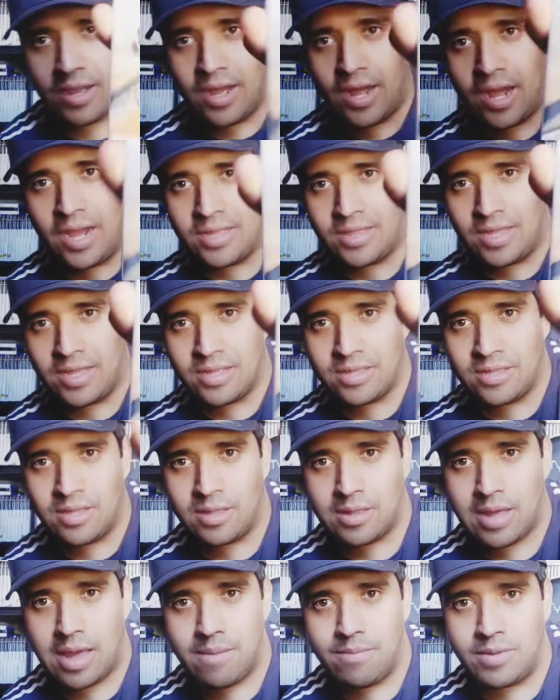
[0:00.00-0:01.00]
I think this
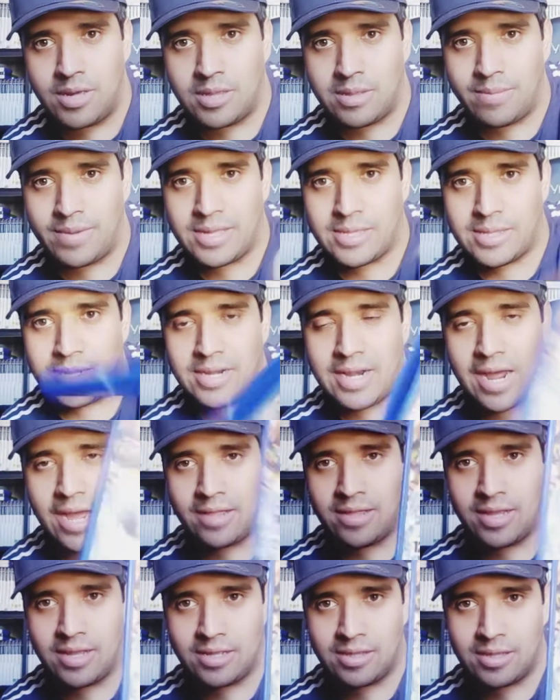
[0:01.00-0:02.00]
game is amazing. I
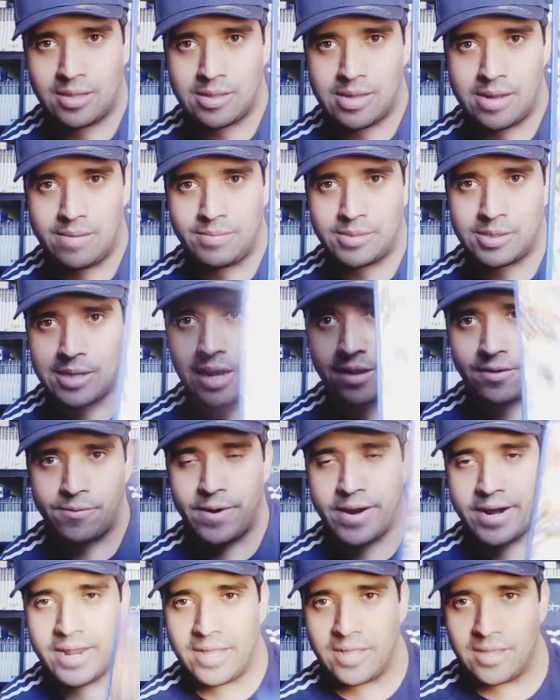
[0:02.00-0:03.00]
think this game is
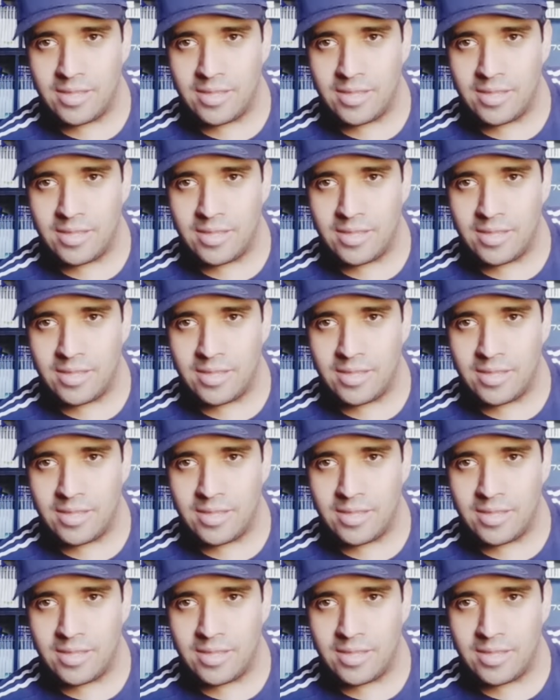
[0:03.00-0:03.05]
underrated.